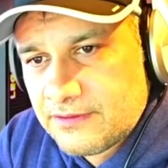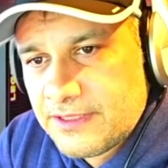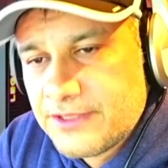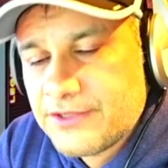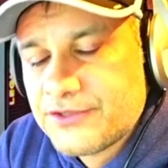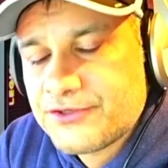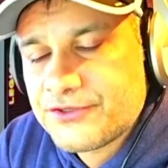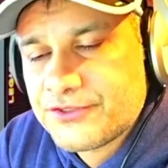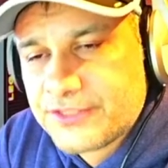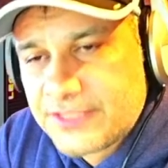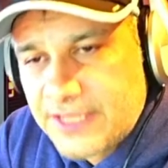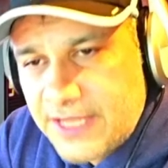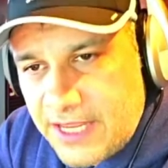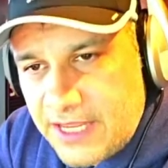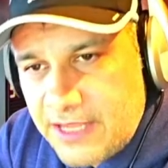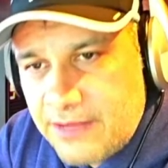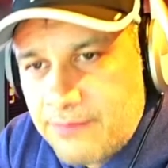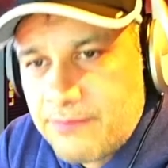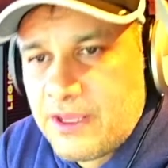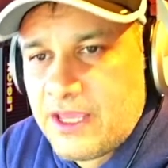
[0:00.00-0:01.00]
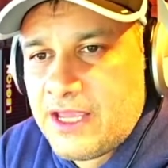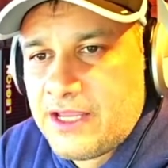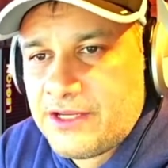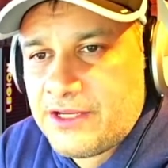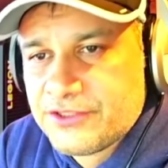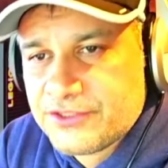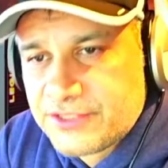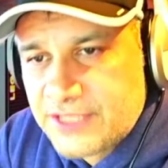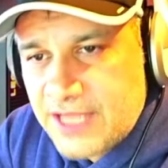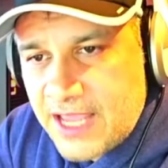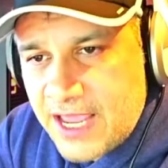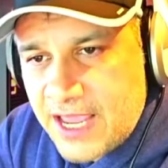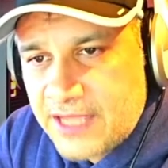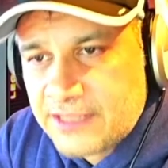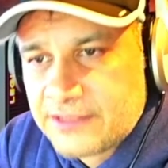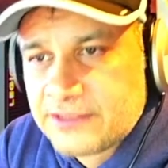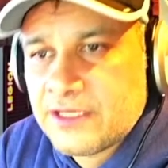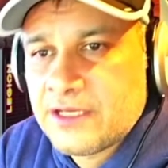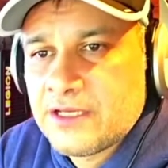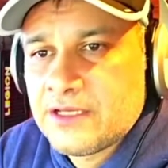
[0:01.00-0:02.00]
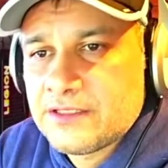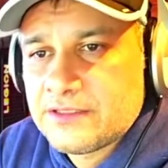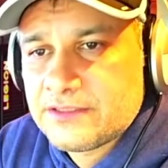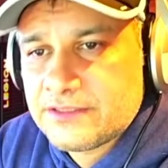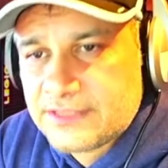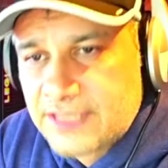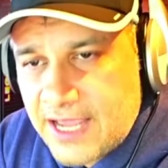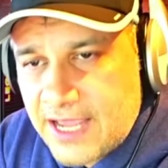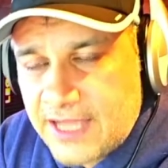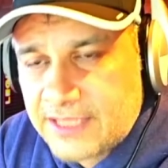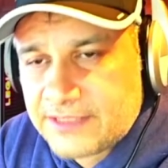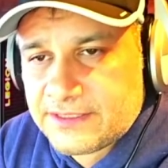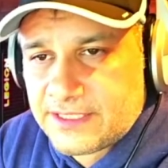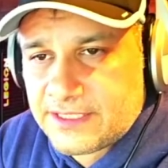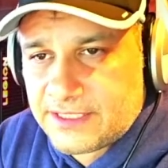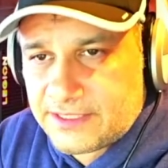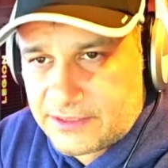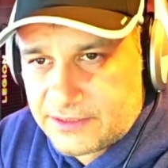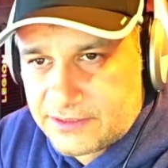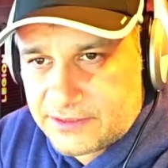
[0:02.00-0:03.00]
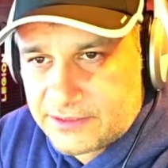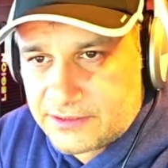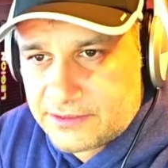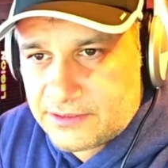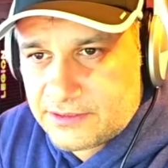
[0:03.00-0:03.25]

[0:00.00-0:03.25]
Same exact tactics.